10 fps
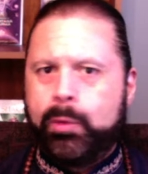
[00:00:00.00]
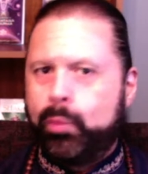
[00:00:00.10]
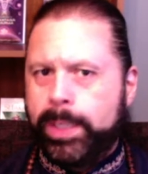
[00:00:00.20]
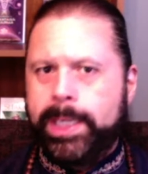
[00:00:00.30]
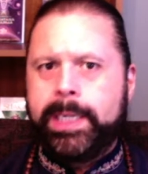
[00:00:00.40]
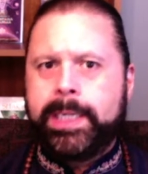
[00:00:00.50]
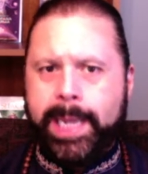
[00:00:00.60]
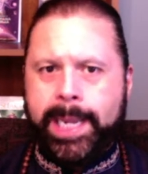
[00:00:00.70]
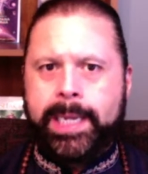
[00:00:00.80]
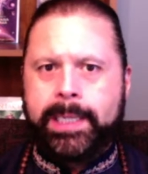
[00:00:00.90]
we
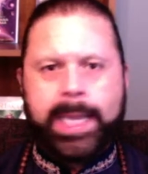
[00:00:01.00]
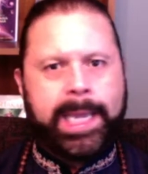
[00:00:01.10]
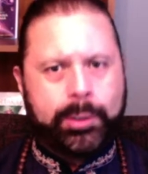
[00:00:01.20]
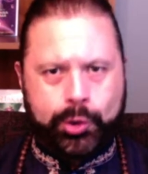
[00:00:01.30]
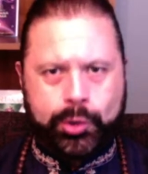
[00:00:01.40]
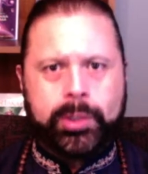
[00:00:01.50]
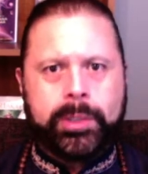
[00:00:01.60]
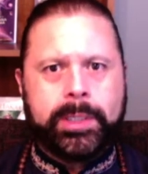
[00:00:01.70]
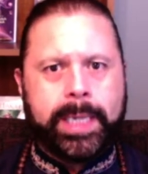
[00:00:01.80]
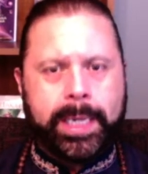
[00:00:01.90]
can and
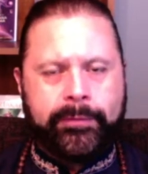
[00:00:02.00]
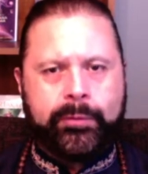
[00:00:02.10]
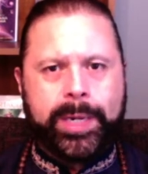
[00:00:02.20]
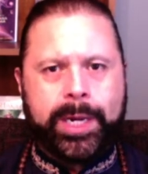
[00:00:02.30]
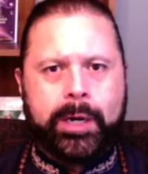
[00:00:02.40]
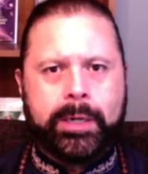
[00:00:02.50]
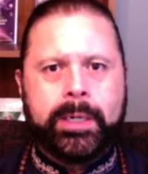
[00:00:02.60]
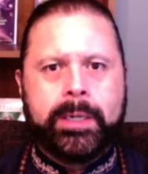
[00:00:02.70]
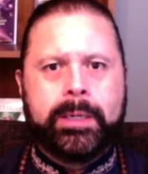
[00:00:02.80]
should, if we are